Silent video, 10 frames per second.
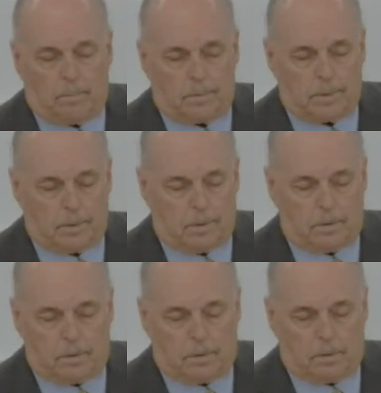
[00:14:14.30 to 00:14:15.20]

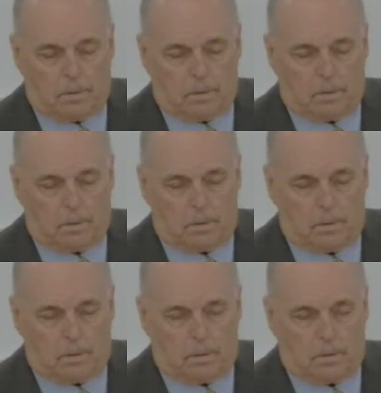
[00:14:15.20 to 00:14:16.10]

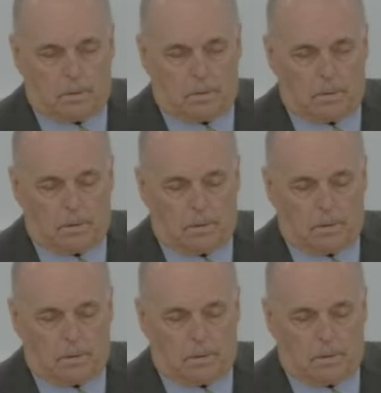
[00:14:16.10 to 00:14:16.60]
(silence)